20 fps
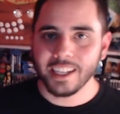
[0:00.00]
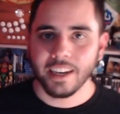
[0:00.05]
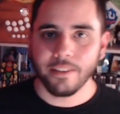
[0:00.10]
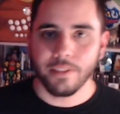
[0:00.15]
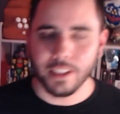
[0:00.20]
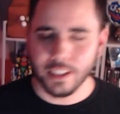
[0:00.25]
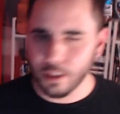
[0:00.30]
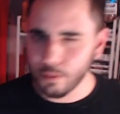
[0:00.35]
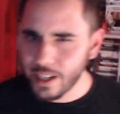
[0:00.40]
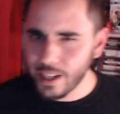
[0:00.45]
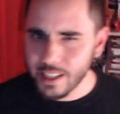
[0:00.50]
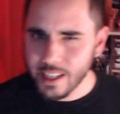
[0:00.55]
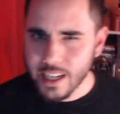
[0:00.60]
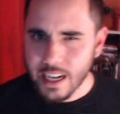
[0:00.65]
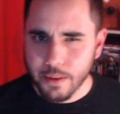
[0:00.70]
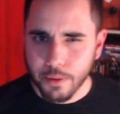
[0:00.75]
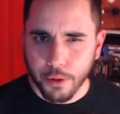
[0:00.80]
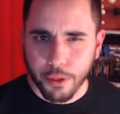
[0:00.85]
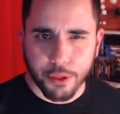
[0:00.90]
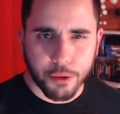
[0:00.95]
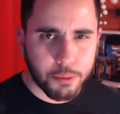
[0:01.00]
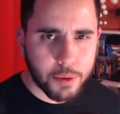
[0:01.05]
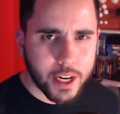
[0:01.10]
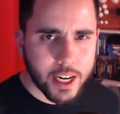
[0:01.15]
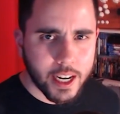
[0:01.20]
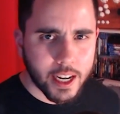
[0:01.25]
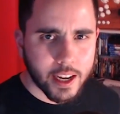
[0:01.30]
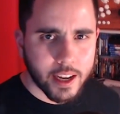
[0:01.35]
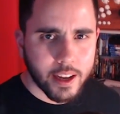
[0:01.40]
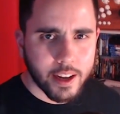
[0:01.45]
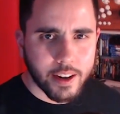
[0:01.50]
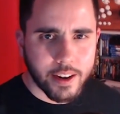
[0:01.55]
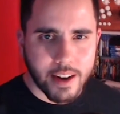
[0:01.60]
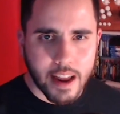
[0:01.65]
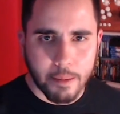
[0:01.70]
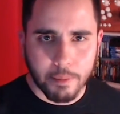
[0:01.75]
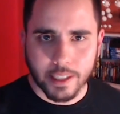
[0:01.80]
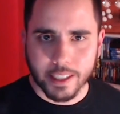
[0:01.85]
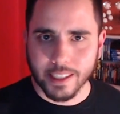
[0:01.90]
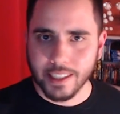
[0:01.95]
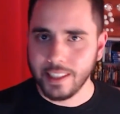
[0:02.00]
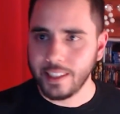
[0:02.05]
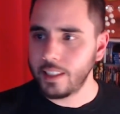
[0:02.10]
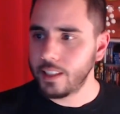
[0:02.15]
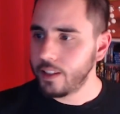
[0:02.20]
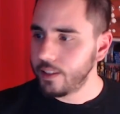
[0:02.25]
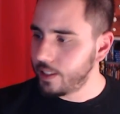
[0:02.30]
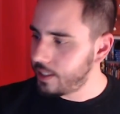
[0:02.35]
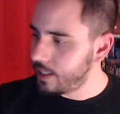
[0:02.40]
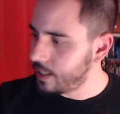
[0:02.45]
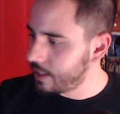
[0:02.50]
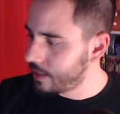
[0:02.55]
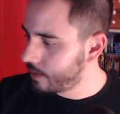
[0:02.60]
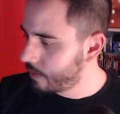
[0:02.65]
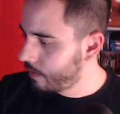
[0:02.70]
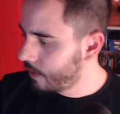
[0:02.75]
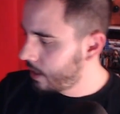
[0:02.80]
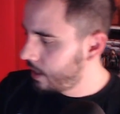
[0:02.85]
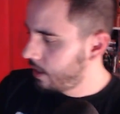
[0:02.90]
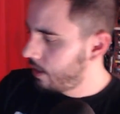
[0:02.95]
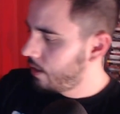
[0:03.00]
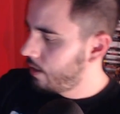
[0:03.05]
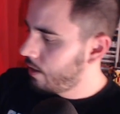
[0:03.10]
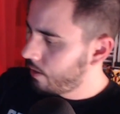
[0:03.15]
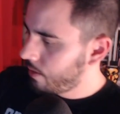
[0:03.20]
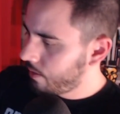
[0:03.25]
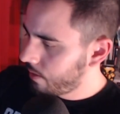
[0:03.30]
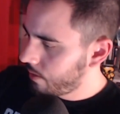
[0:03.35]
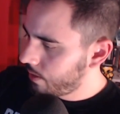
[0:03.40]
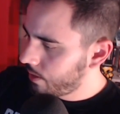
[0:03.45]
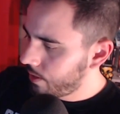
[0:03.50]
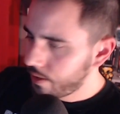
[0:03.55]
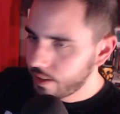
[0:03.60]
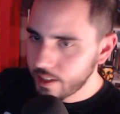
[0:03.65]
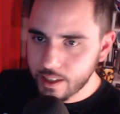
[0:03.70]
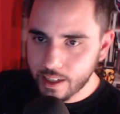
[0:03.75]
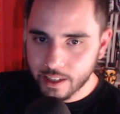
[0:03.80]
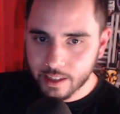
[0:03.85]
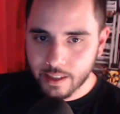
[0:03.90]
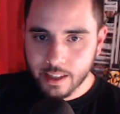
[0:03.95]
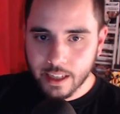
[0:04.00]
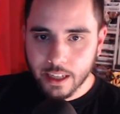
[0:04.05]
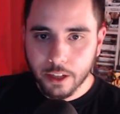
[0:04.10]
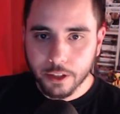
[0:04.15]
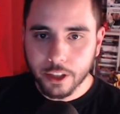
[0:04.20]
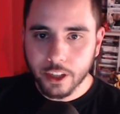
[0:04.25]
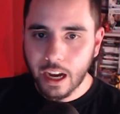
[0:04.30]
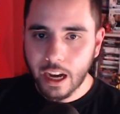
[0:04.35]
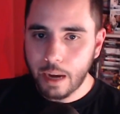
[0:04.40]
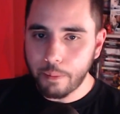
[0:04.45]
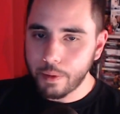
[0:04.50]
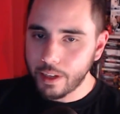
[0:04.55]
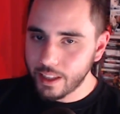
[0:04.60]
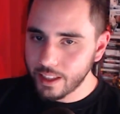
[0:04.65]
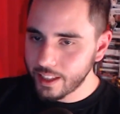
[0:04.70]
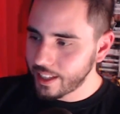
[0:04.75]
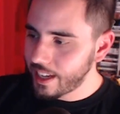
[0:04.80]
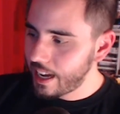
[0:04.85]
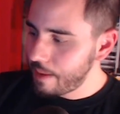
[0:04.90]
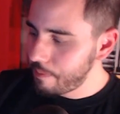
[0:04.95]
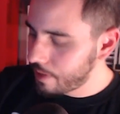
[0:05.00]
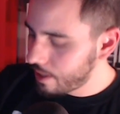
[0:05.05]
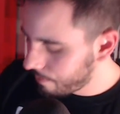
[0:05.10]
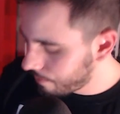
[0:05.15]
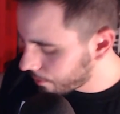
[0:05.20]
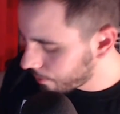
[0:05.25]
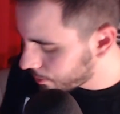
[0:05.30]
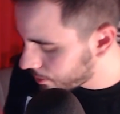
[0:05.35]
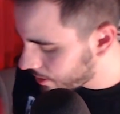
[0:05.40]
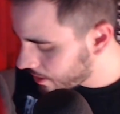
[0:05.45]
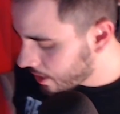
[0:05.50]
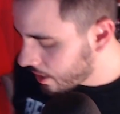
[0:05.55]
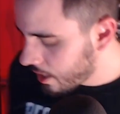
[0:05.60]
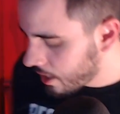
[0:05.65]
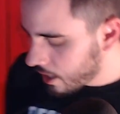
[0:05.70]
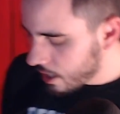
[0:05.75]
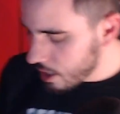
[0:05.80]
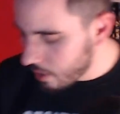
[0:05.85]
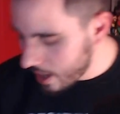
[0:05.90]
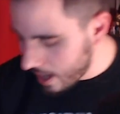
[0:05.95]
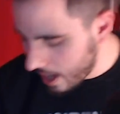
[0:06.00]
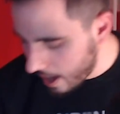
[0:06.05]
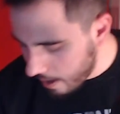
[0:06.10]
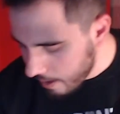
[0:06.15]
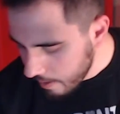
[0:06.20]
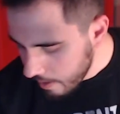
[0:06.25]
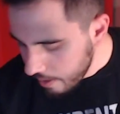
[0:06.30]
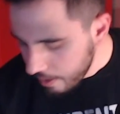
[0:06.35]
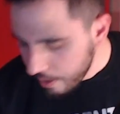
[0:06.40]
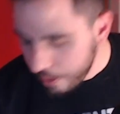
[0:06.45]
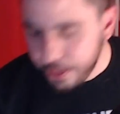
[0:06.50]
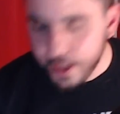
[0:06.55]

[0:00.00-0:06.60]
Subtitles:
give it to Resident Evil 3 Nemesis. This is a sealed copy. This is the Gamecube version. You know what? The